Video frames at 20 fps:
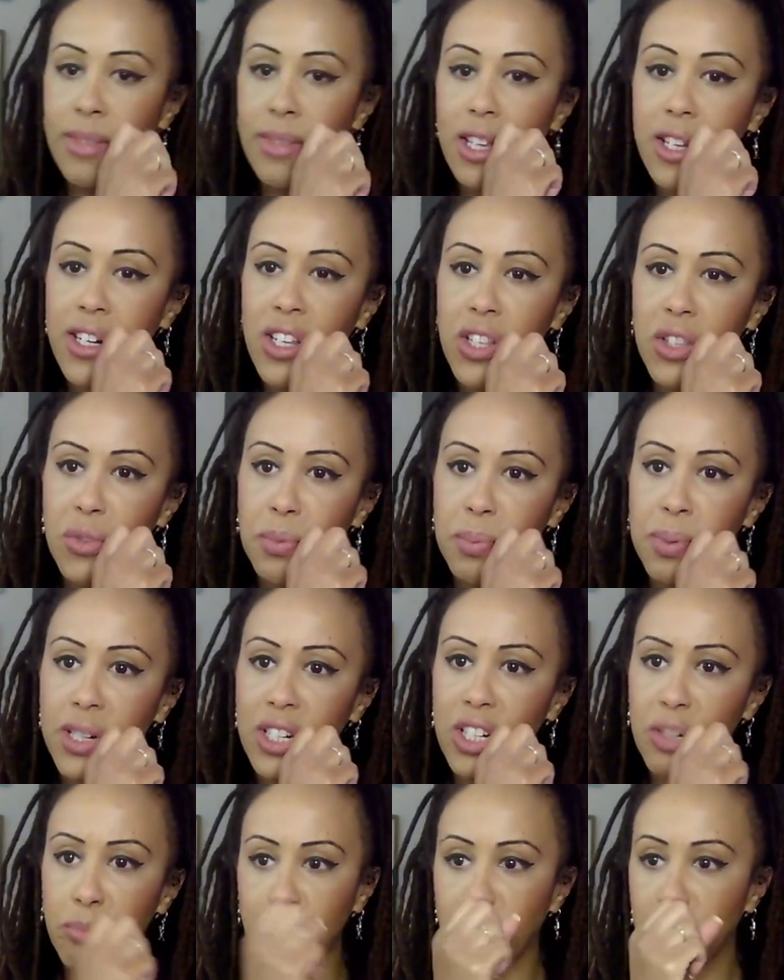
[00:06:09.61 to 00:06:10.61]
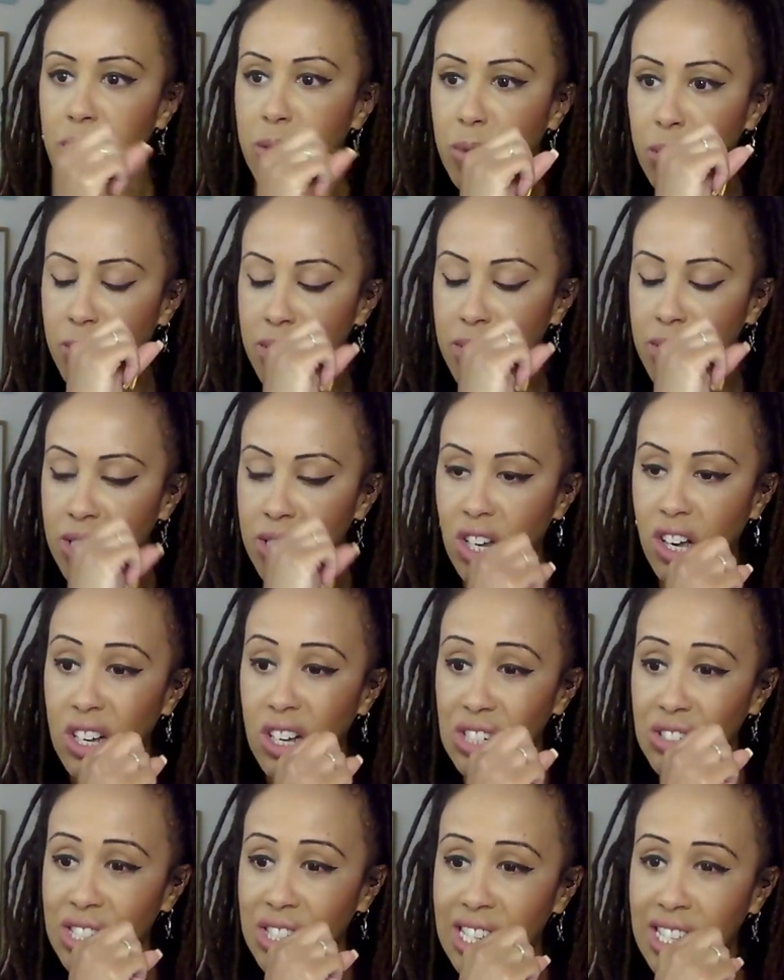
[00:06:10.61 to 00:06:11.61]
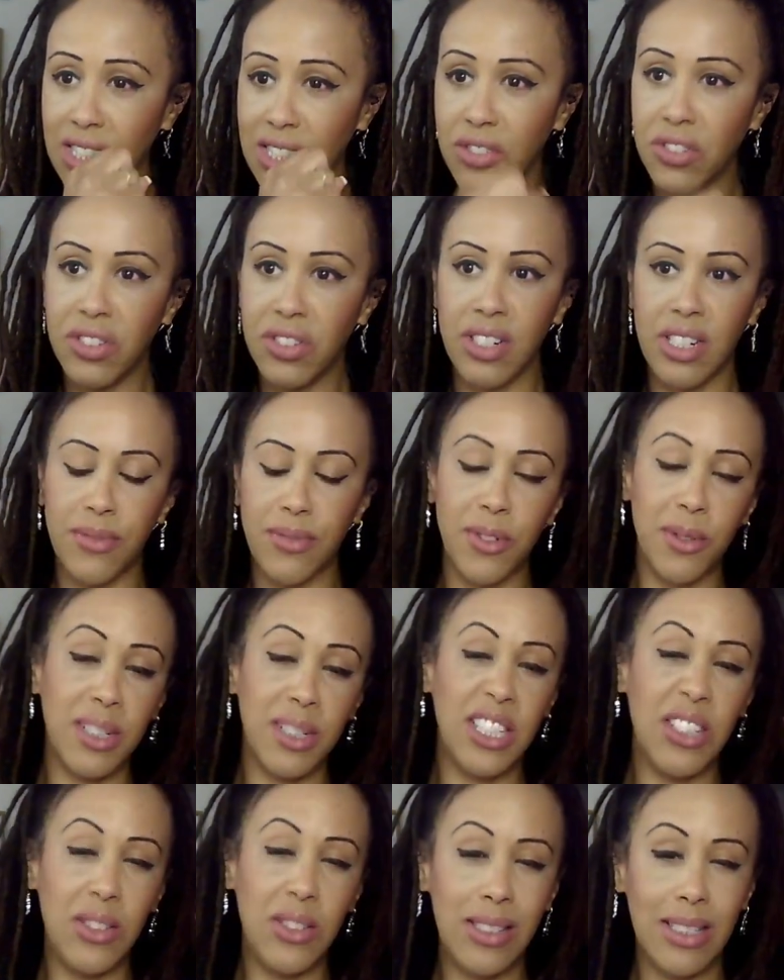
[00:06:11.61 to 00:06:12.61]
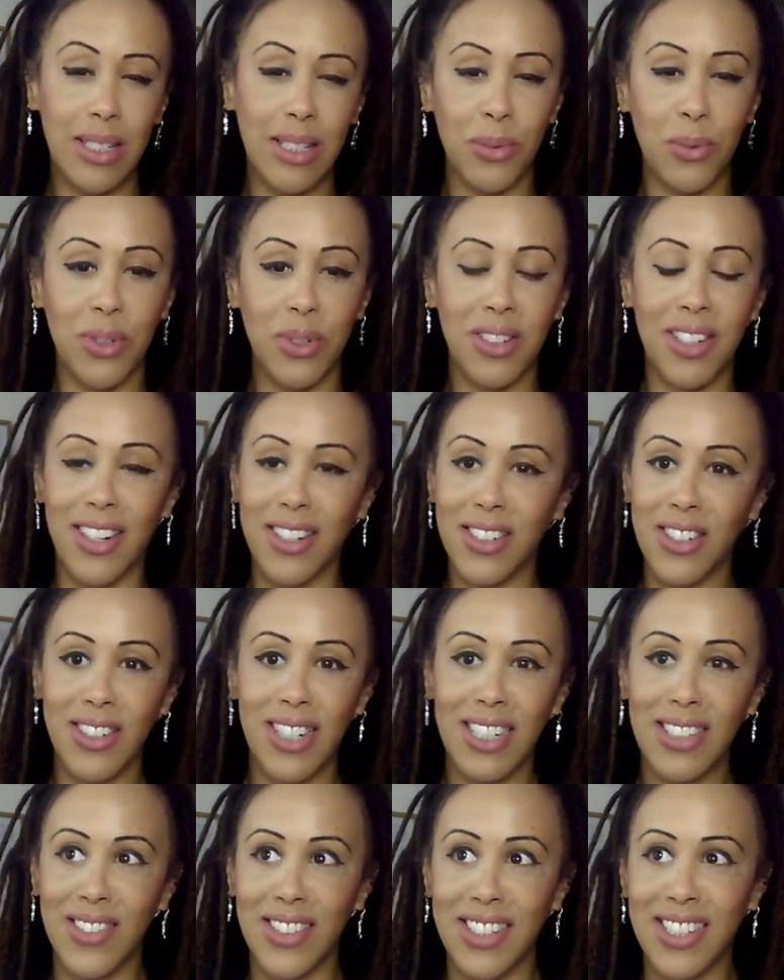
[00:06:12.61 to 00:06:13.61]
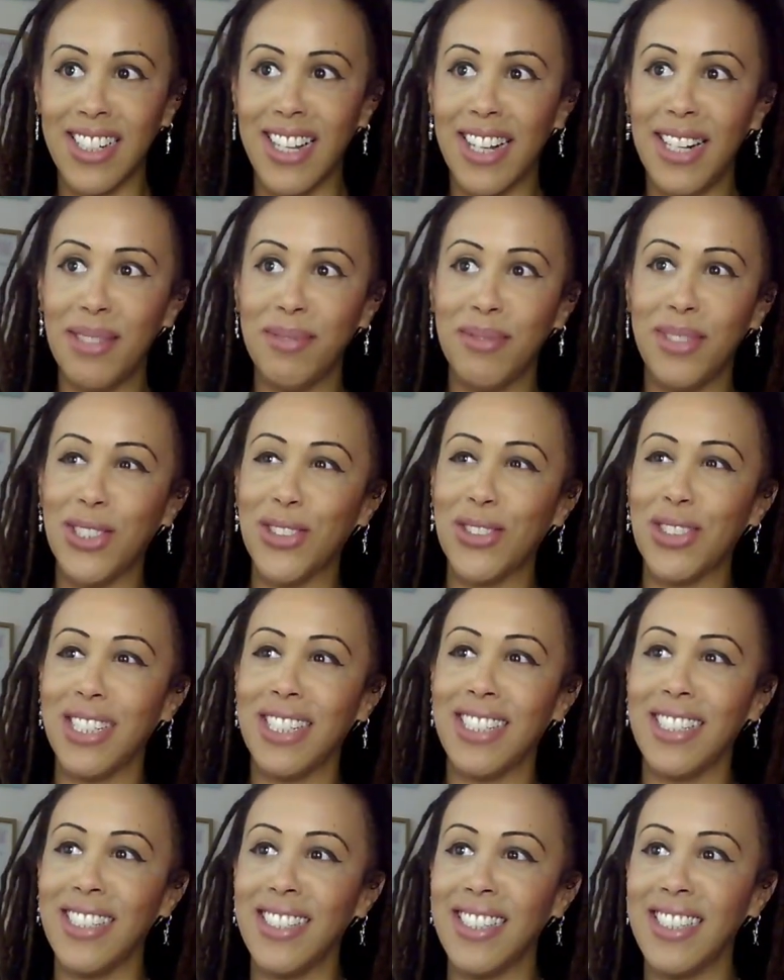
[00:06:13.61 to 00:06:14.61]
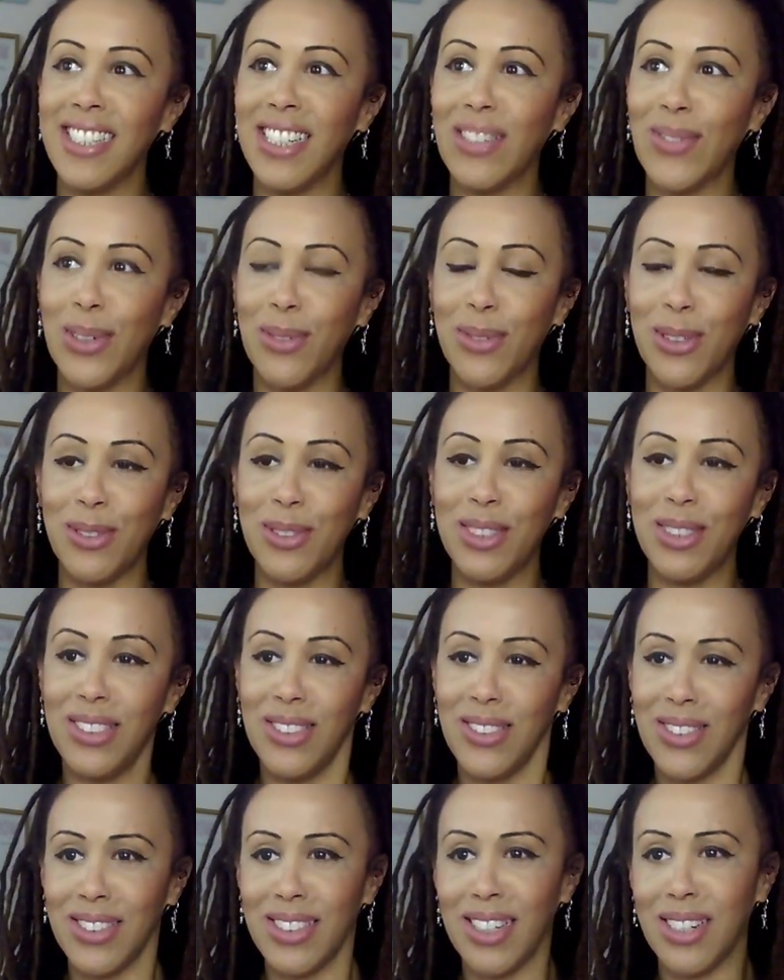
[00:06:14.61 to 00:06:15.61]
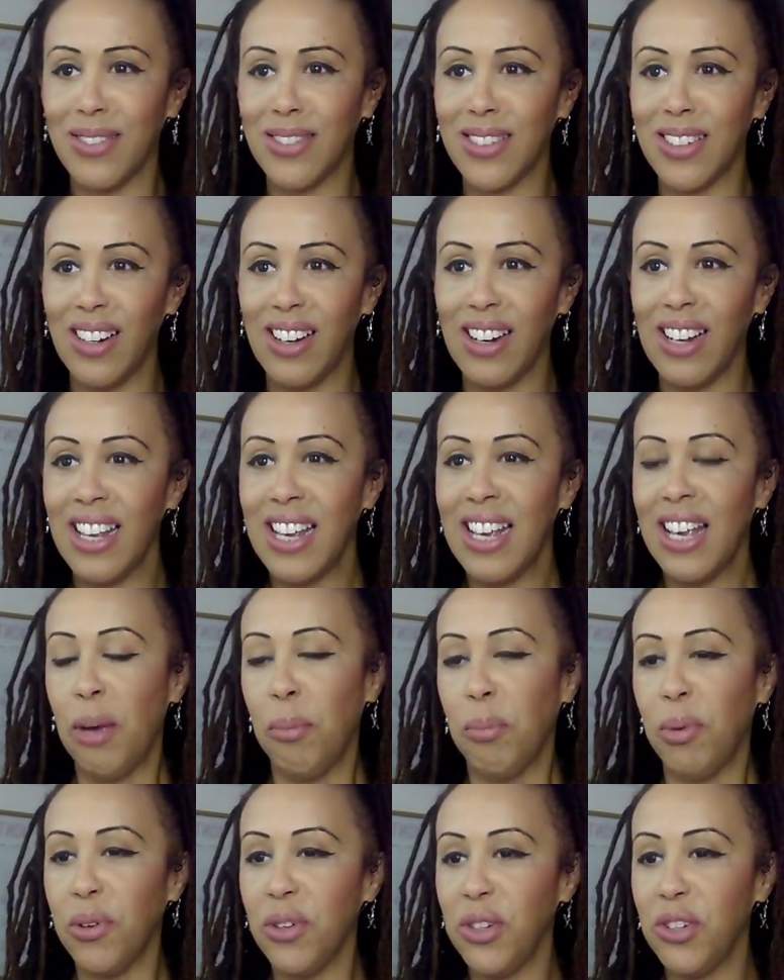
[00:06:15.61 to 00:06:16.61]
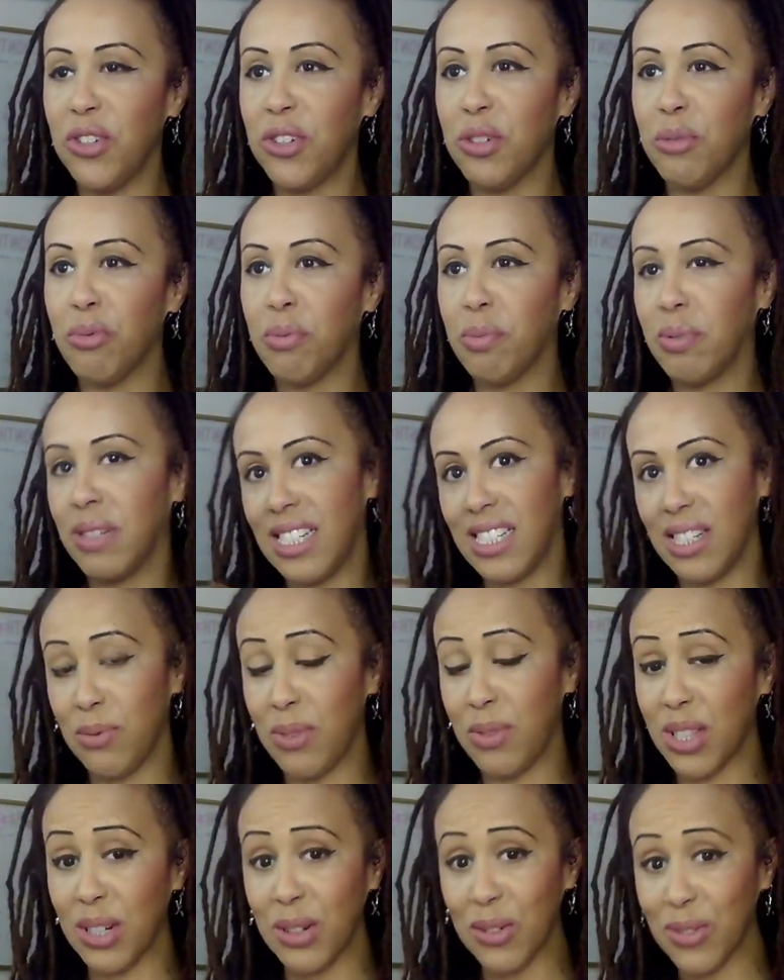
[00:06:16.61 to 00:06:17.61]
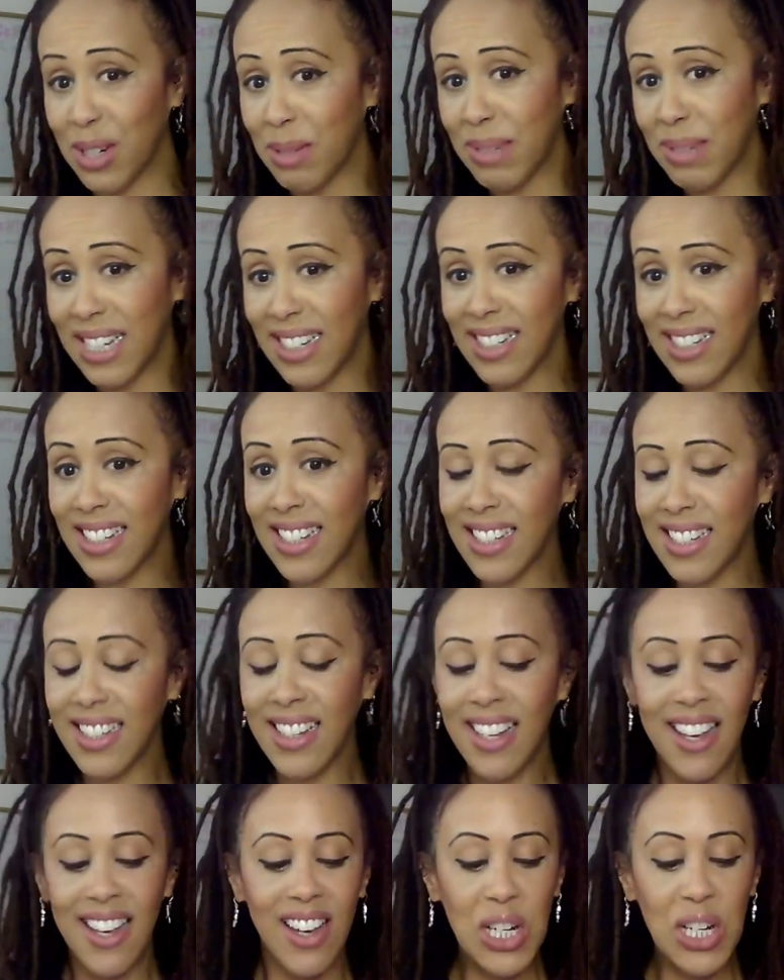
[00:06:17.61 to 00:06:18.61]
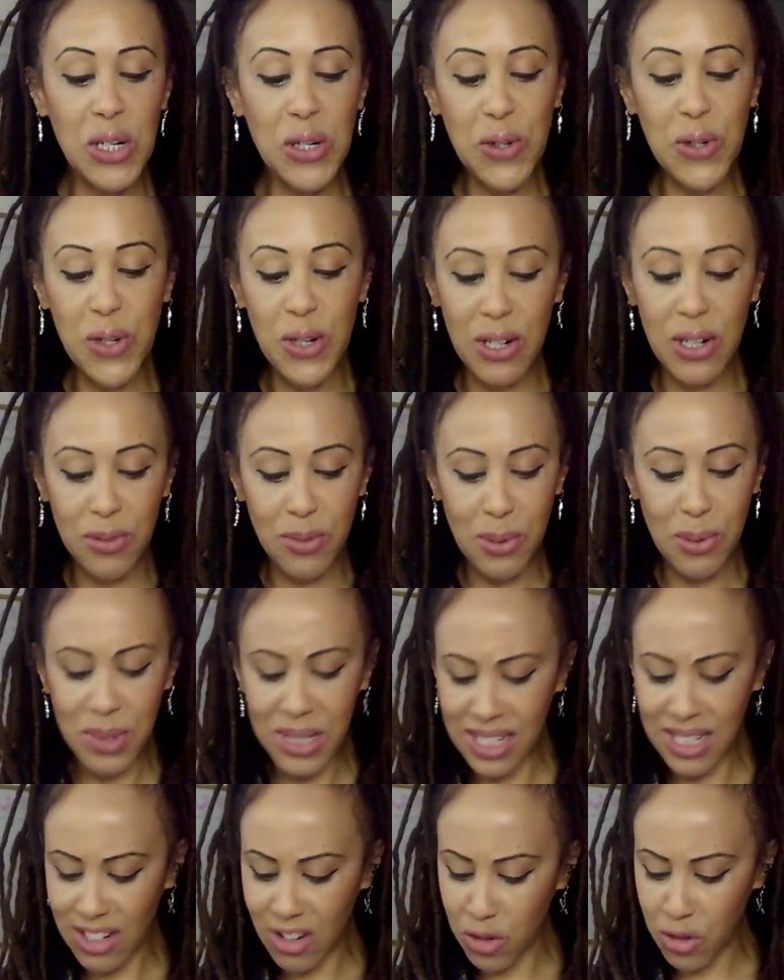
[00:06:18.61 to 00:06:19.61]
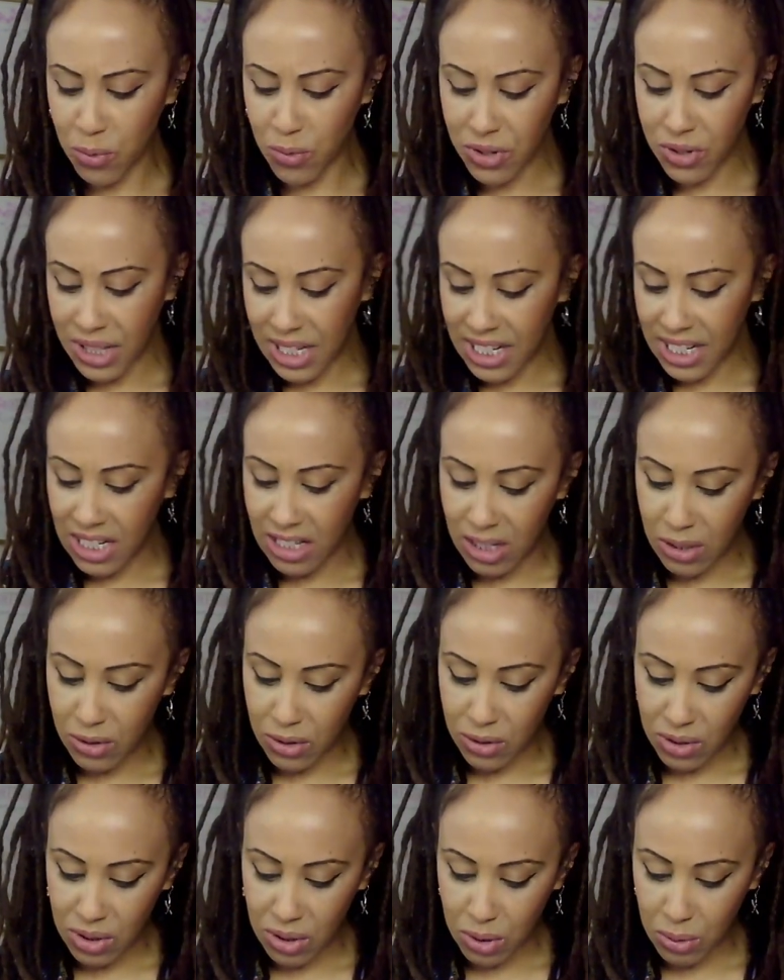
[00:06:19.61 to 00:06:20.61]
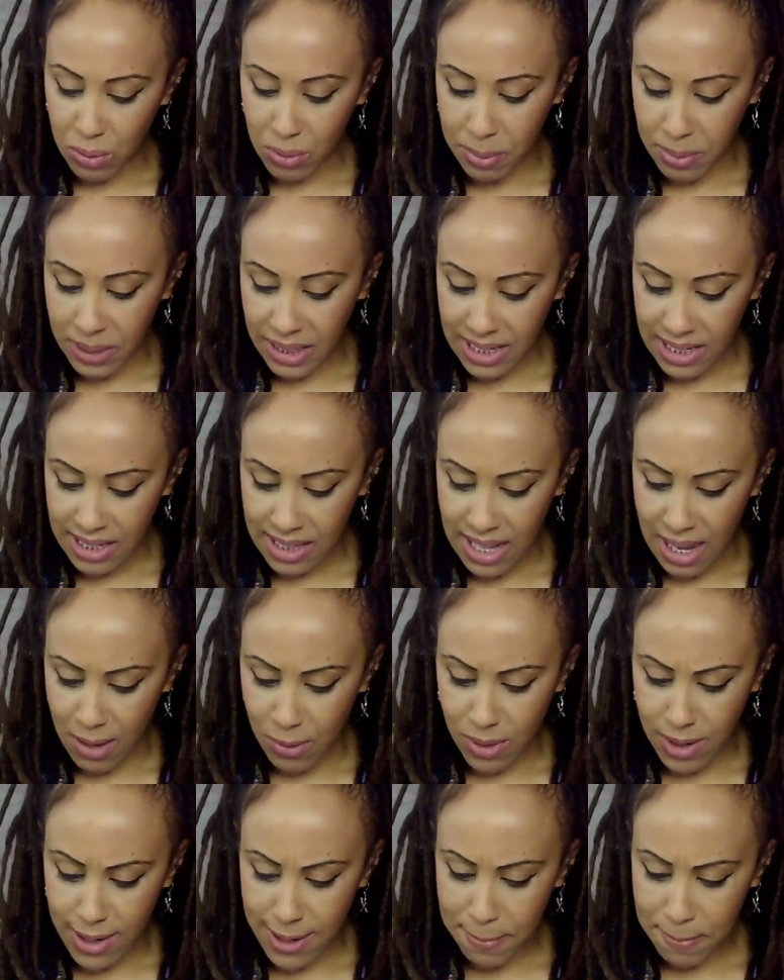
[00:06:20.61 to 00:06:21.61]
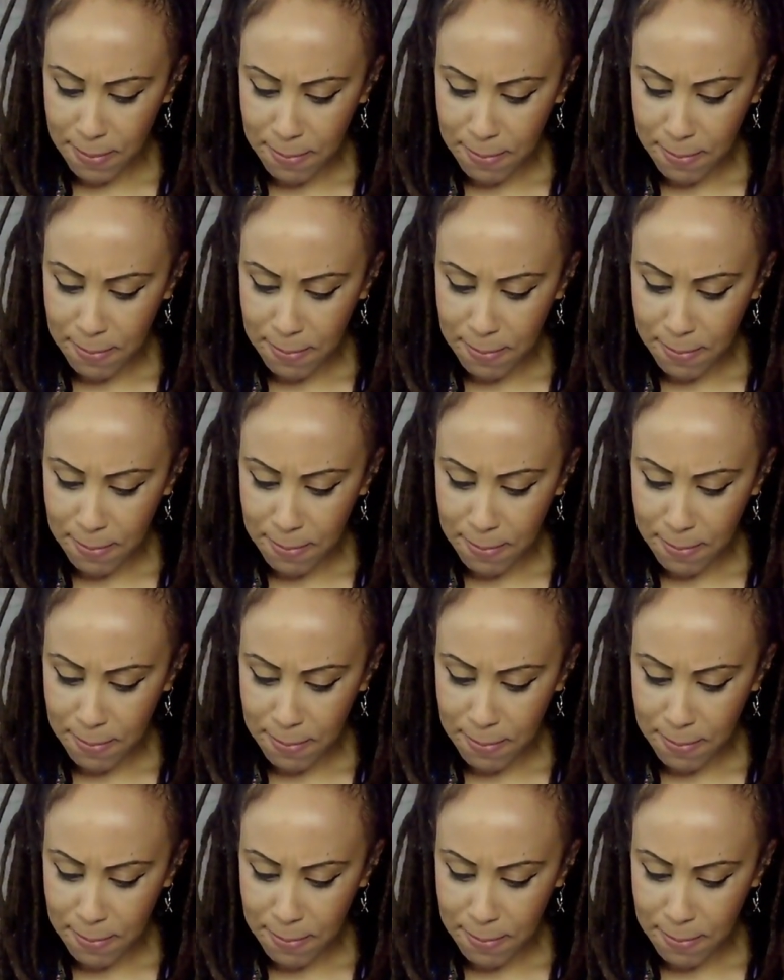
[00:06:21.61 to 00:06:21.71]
Another pretty important one was contract. You should never really use that word contract, which I am totally guilty of. I've always used that word, but you should replace it with agreement. Or what was another word that he used to replace that one?